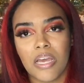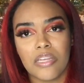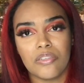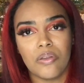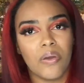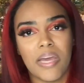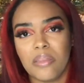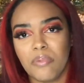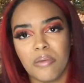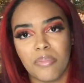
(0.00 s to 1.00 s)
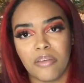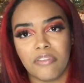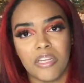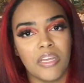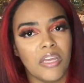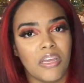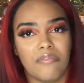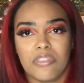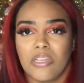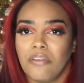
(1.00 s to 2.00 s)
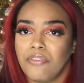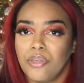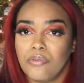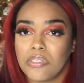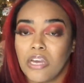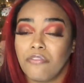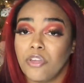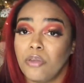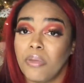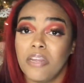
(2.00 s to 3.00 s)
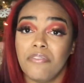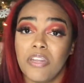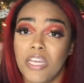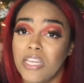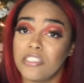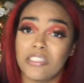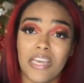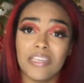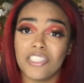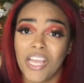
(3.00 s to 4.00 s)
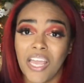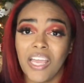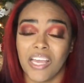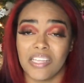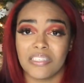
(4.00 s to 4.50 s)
you don't have to be above it. If it's not for you, it's not for you. But if it is, take a chance.